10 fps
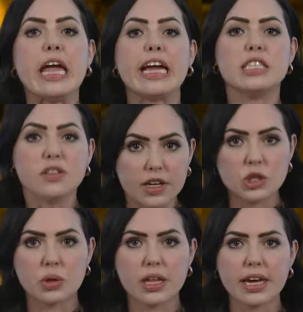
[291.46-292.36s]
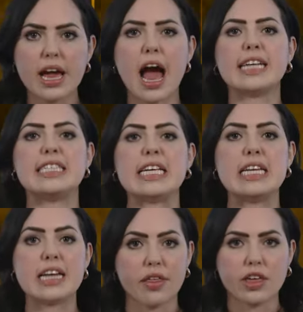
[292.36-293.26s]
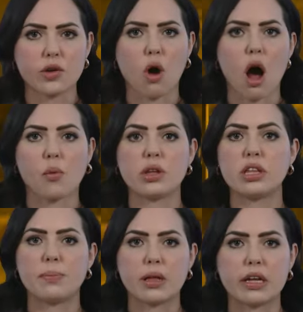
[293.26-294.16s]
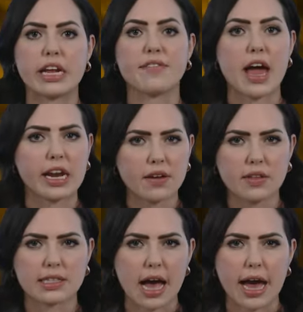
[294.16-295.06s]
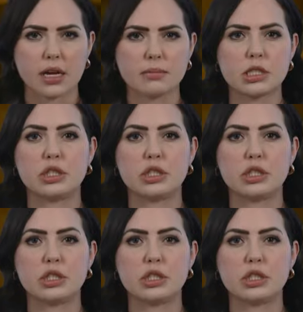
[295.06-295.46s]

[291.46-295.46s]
Individually, I see nothing wrong with the ability of any of these items